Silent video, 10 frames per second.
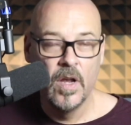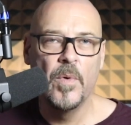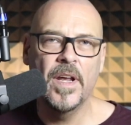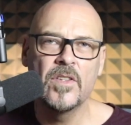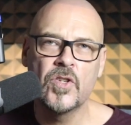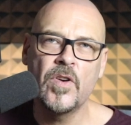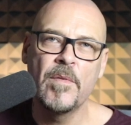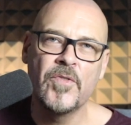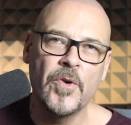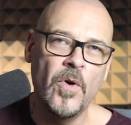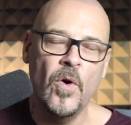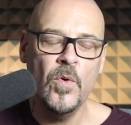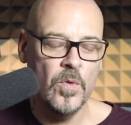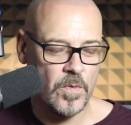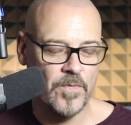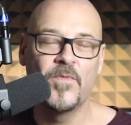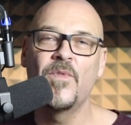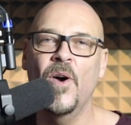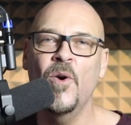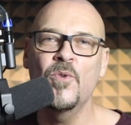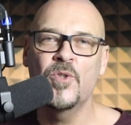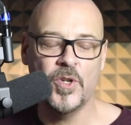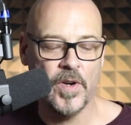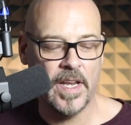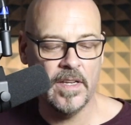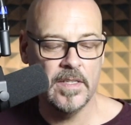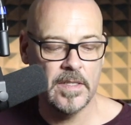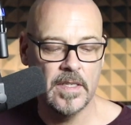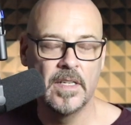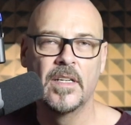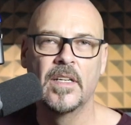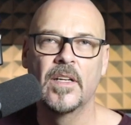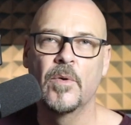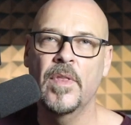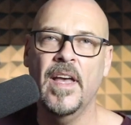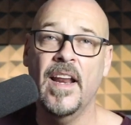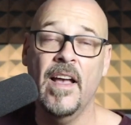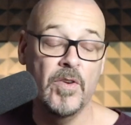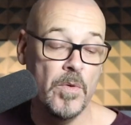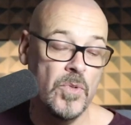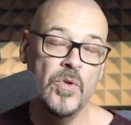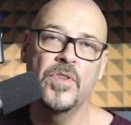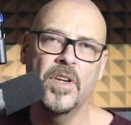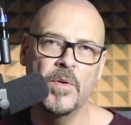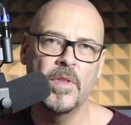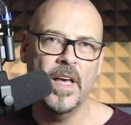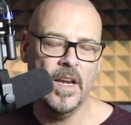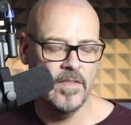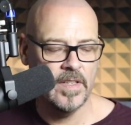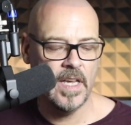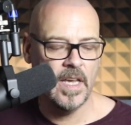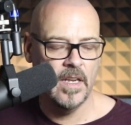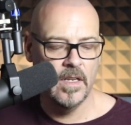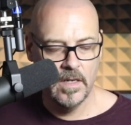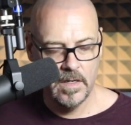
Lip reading: We can strum through all strings without having to mute any with our left hand.